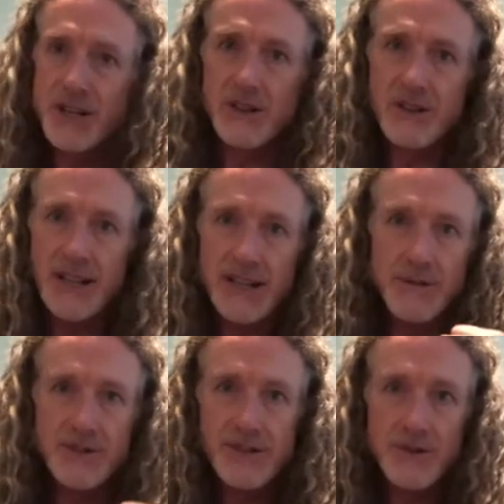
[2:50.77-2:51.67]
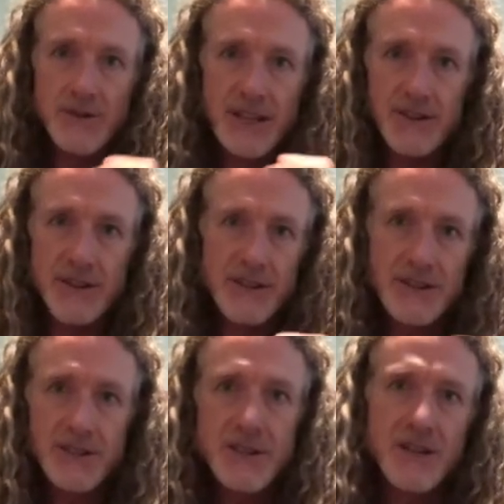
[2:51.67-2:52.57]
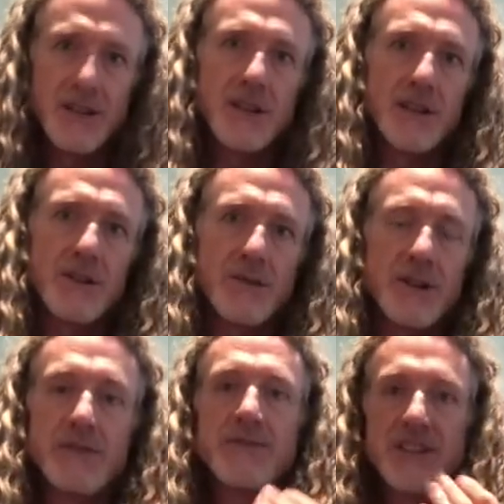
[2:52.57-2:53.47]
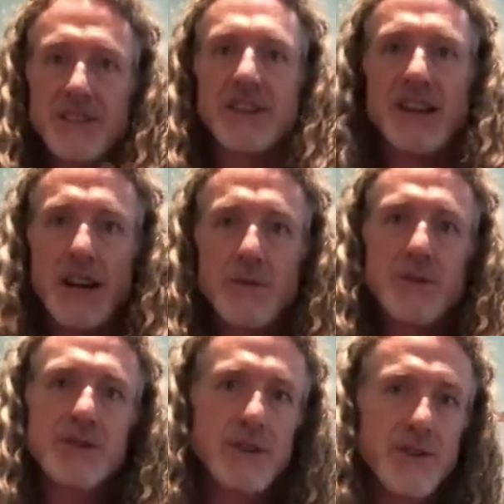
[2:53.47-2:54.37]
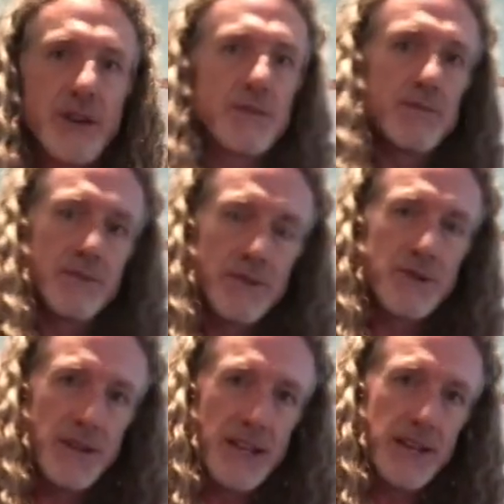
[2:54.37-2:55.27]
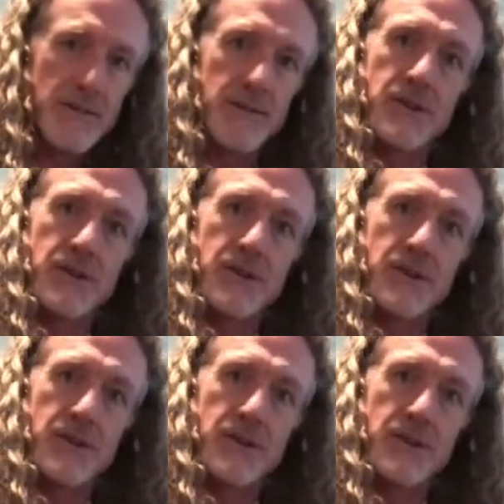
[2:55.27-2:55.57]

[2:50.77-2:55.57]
It looked like I was just doing like this when I was facing the camera, so I thought I would do it again